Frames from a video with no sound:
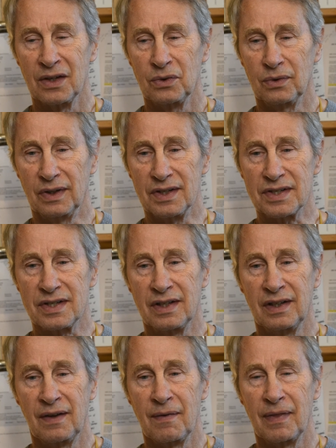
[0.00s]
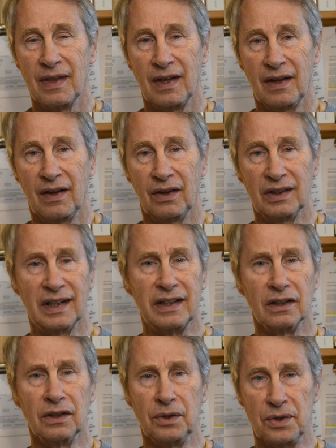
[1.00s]
was let
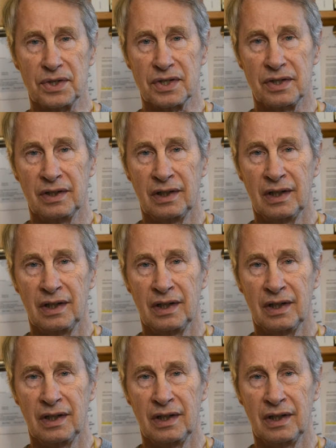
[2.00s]
loose